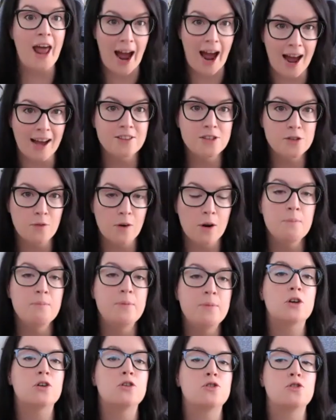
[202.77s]
ads from
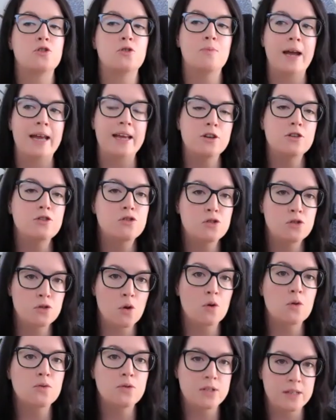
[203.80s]
because you make it
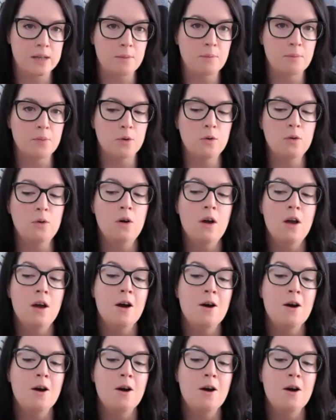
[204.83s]
so simple.